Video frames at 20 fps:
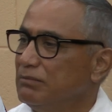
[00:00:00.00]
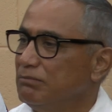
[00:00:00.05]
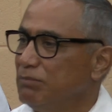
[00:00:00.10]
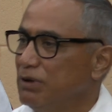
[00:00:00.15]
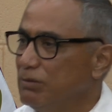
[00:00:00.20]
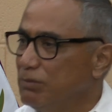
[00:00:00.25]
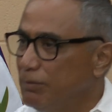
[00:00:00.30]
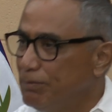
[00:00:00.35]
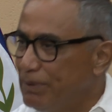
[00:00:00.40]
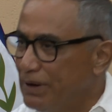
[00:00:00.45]

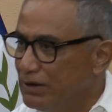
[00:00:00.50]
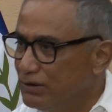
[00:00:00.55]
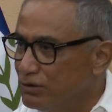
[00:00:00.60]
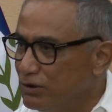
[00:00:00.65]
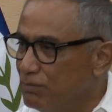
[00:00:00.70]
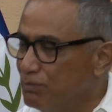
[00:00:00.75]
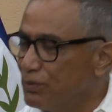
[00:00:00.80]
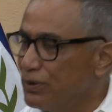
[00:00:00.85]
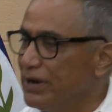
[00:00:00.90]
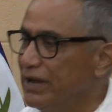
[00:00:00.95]
Belmopan
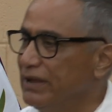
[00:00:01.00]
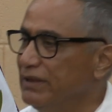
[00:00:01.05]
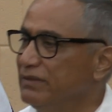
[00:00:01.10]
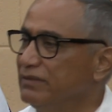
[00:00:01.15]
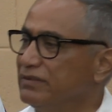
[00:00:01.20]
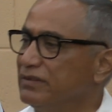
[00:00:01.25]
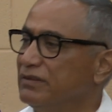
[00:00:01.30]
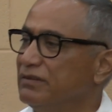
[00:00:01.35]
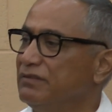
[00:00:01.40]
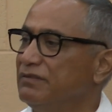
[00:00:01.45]

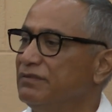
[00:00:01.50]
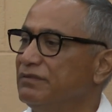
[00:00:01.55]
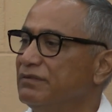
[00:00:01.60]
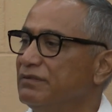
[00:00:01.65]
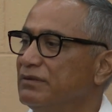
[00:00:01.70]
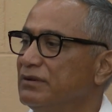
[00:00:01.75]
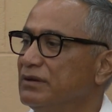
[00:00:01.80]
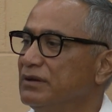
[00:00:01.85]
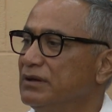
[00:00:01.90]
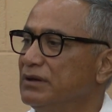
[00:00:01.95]
Comprehensive,
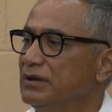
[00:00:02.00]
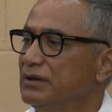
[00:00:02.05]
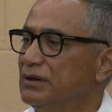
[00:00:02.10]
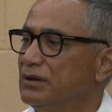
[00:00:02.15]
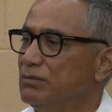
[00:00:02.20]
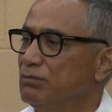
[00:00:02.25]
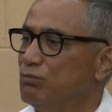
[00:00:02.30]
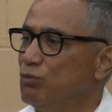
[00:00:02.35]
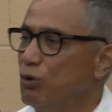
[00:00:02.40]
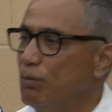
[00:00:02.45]

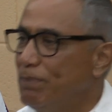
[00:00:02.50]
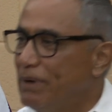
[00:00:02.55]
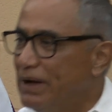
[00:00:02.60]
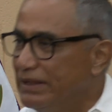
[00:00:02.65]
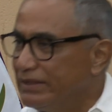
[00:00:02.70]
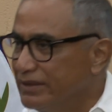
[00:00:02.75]
Mopan